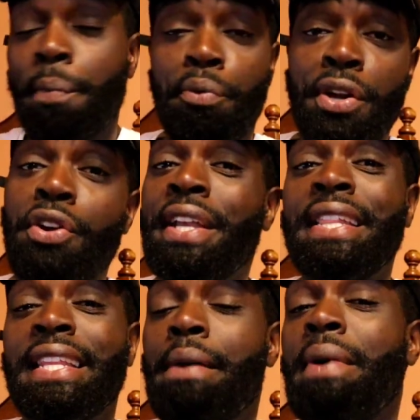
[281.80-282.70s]
debris or
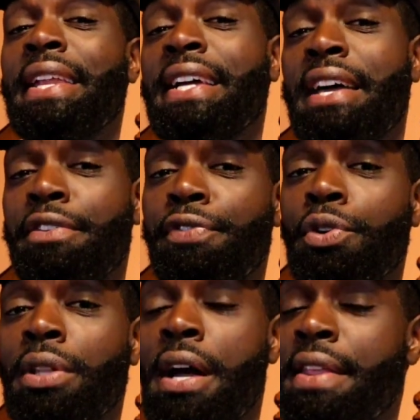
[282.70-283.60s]
anything that might have gotten the
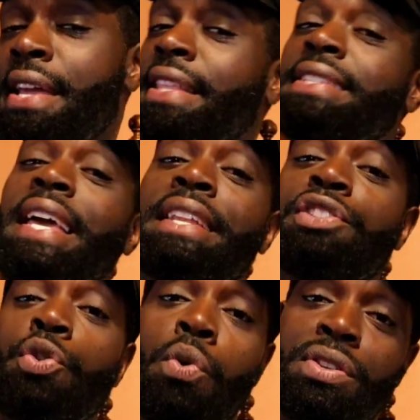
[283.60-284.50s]
fuel line that's
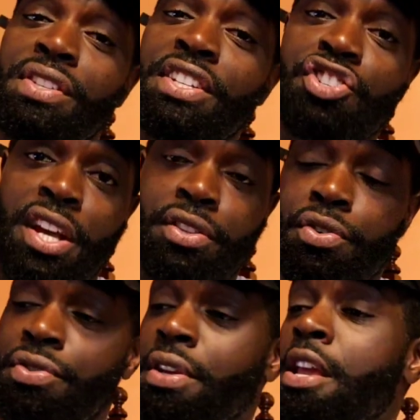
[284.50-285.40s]
headed towards the
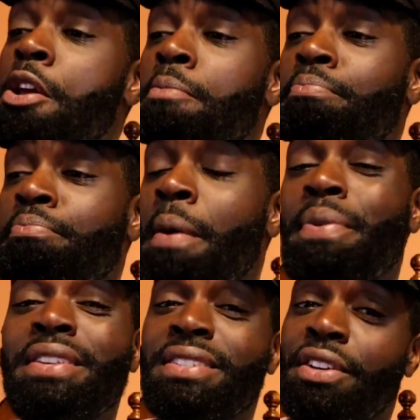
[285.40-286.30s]
injectors.
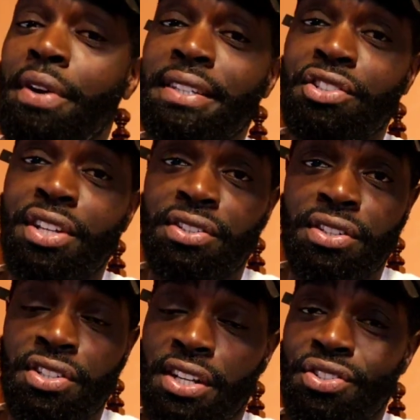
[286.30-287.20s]
Remember, these are direct
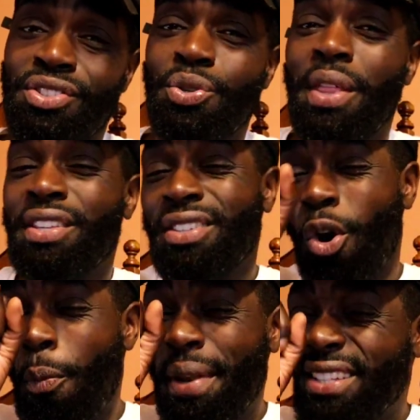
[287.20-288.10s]
injection injectors, so they,
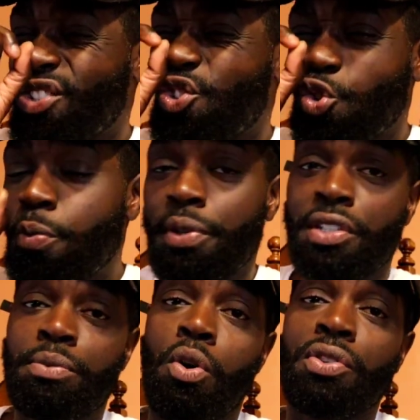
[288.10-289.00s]
the openings are super
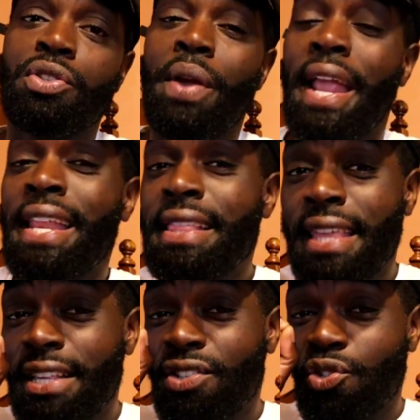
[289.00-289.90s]
small. So
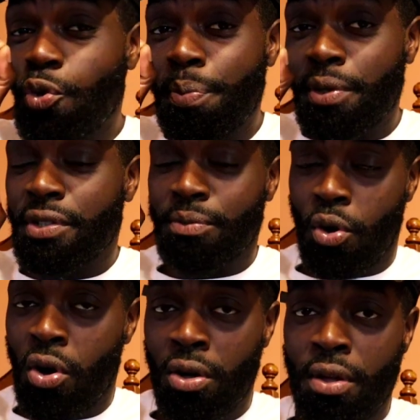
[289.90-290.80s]
anything super
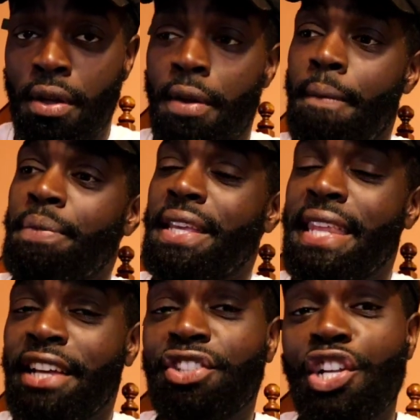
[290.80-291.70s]
small
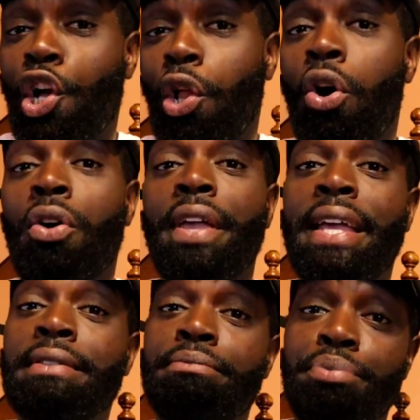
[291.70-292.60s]
can actually clog
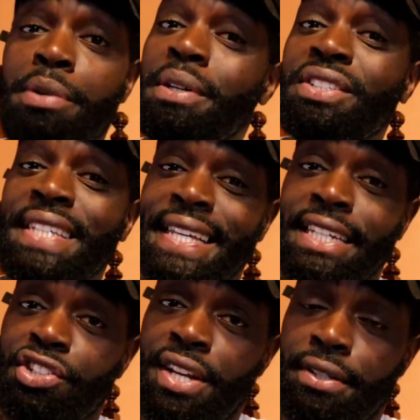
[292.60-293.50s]
and pretty much stick
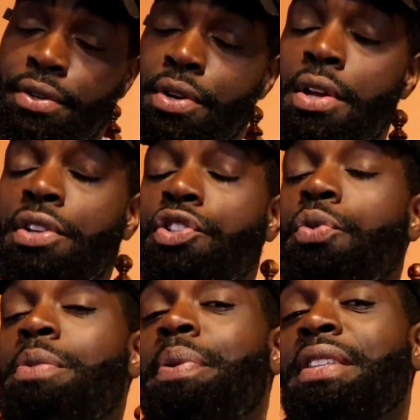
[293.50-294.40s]
an injector.
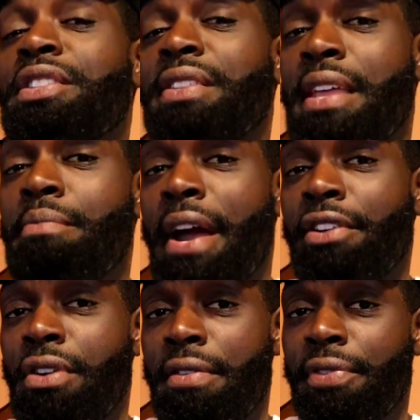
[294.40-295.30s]
So when you put this 10
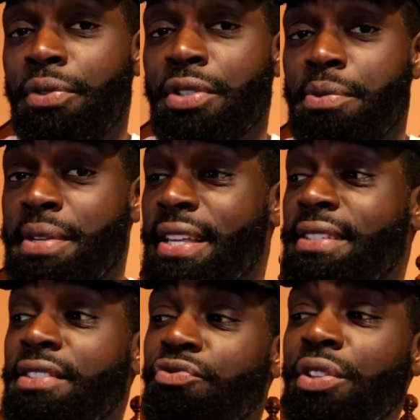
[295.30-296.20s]
micron filter,
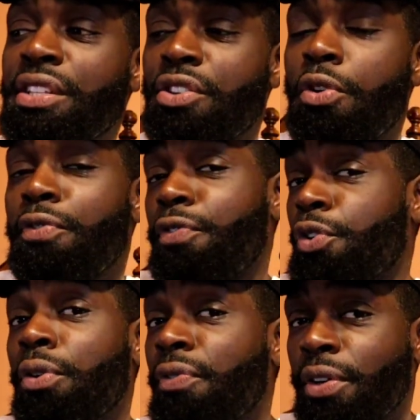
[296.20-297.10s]
because there's really no
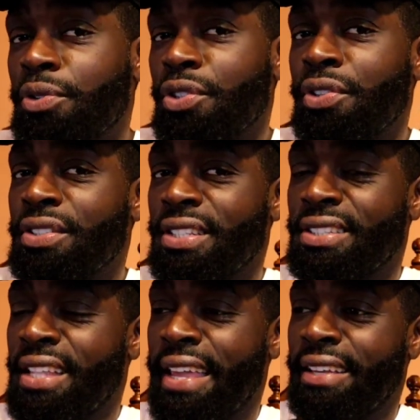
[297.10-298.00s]
fuel filter, it's
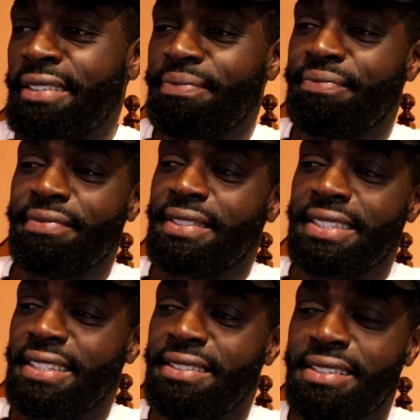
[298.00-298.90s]
just like
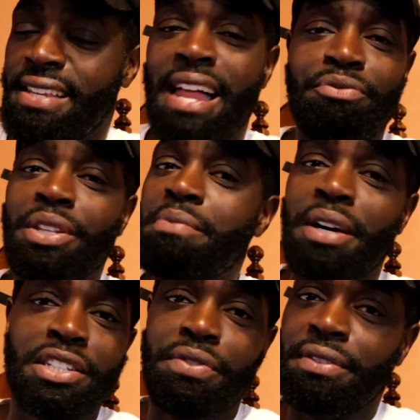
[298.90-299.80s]
it's not really
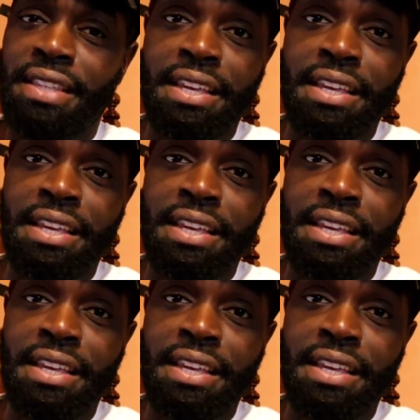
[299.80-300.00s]
much of a